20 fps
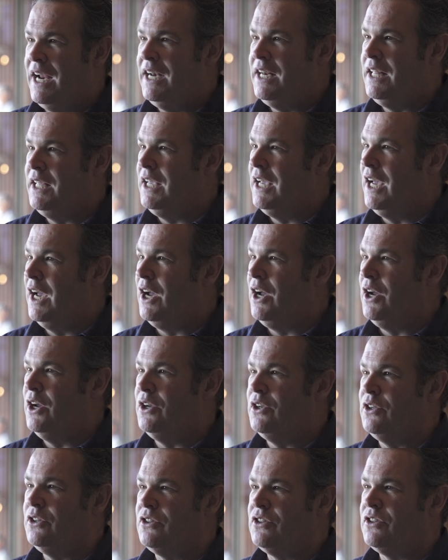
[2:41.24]
a few
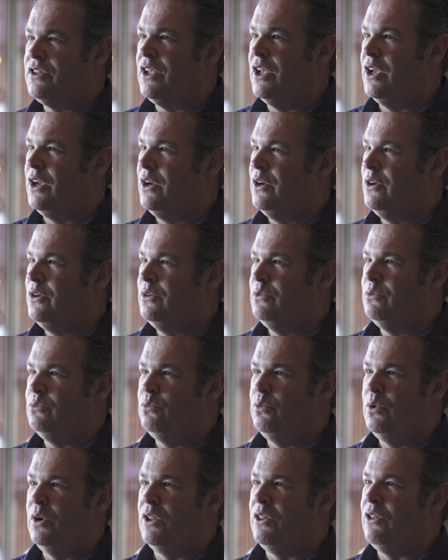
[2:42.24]
generations back
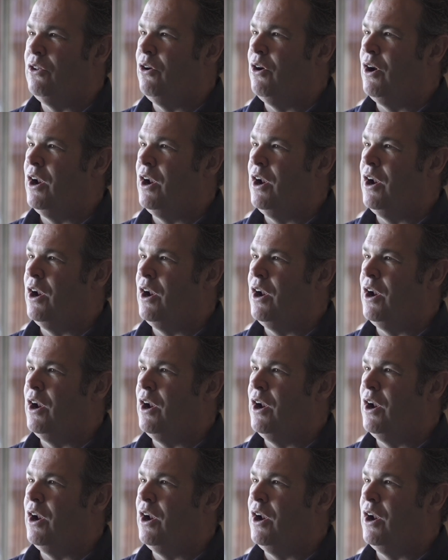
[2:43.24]
that we've